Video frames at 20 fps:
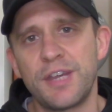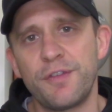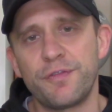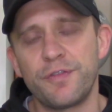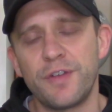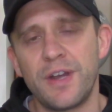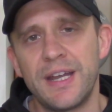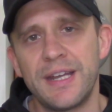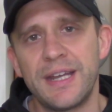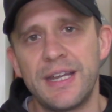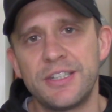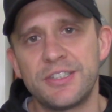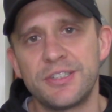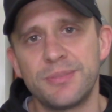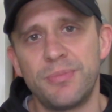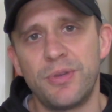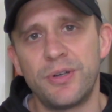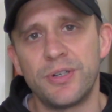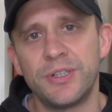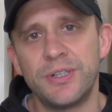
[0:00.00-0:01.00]
Friday
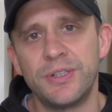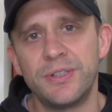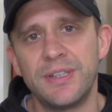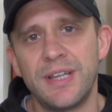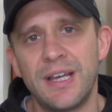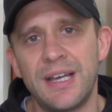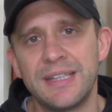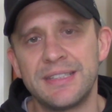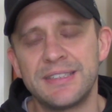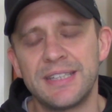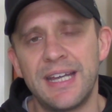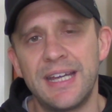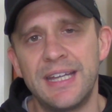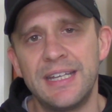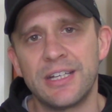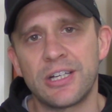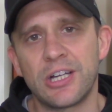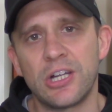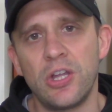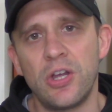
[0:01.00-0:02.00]
tomorrow night,
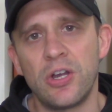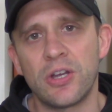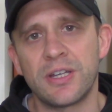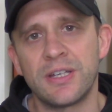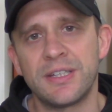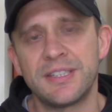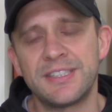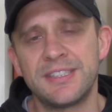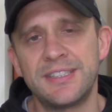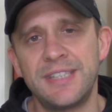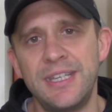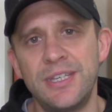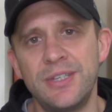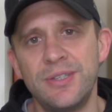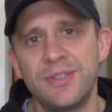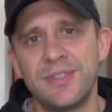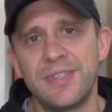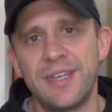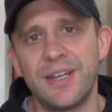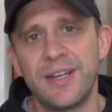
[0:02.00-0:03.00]
8 o'clock. See
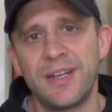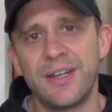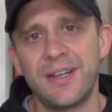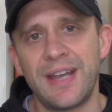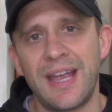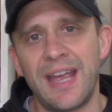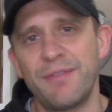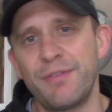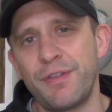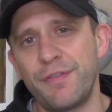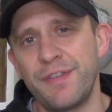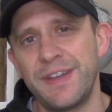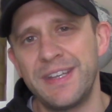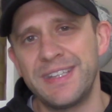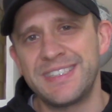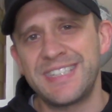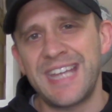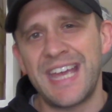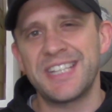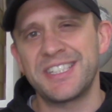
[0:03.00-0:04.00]
you there. Have a
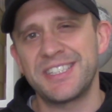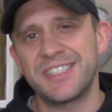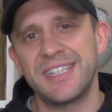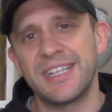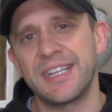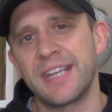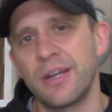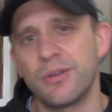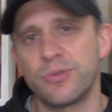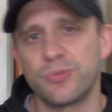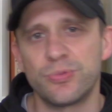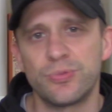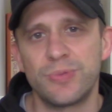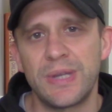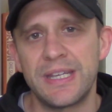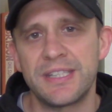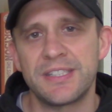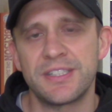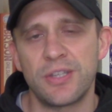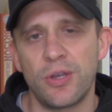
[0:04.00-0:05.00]
fantastic
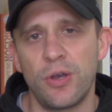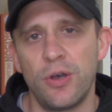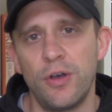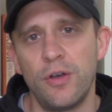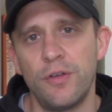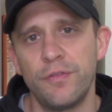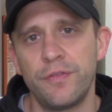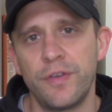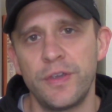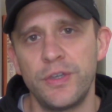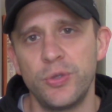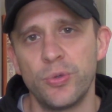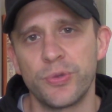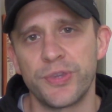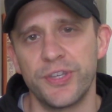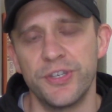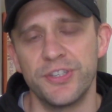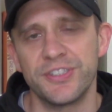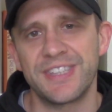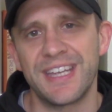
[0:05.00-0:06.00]
rest of your
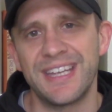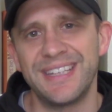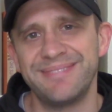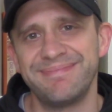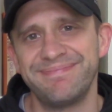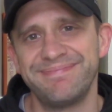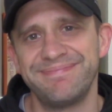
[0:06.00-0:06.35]
Thursday.